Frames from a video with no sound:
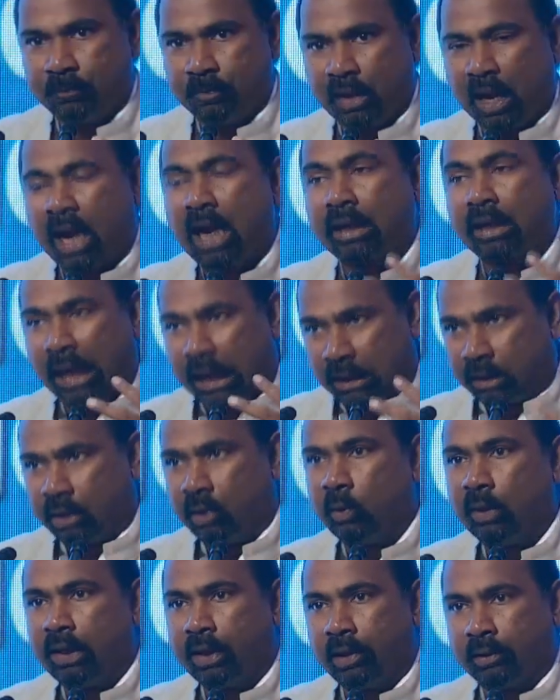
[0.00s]
are
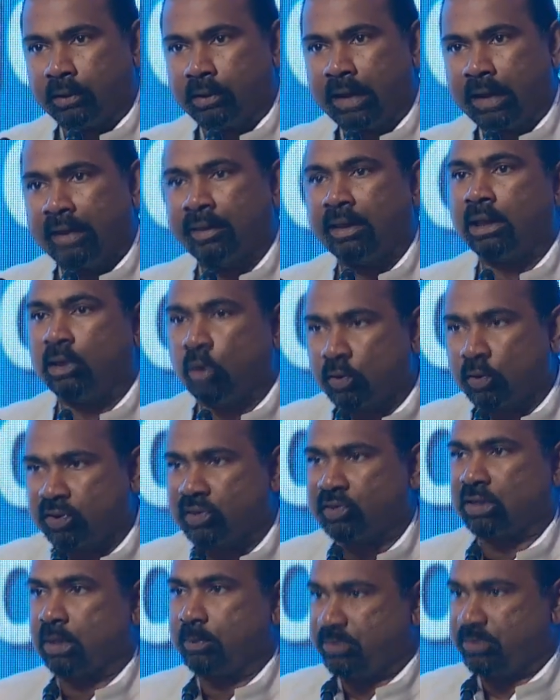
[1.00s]
calculated and the
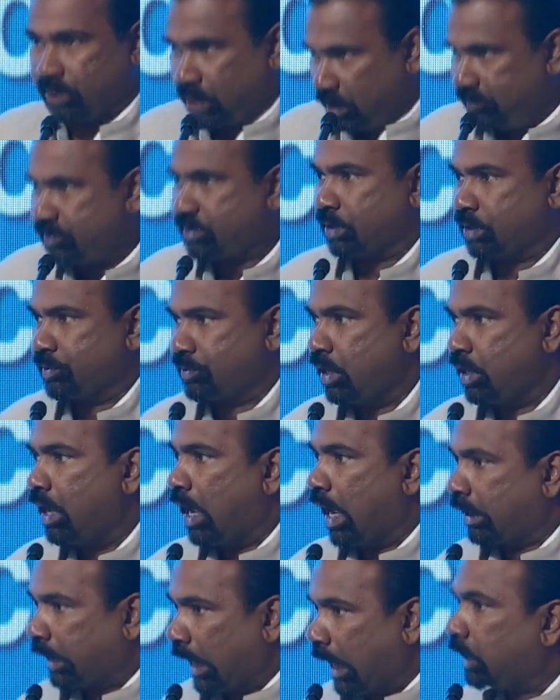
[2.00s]
ecosystem services
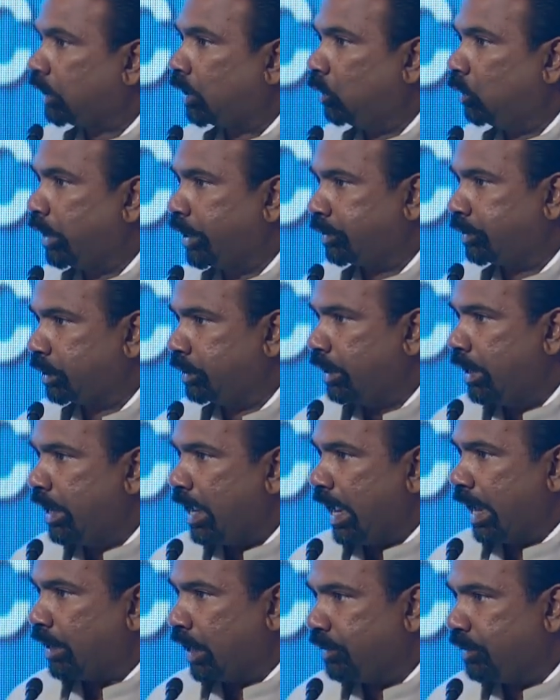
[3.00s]
are calculated
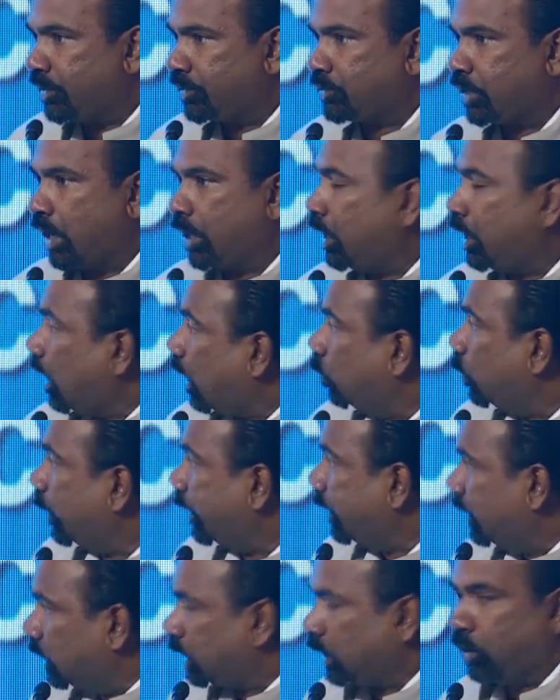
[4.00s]
and understand how
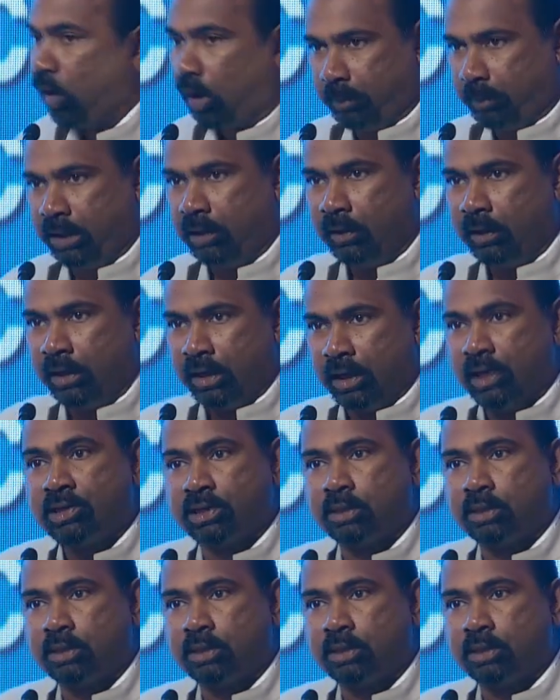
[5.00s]
an economy is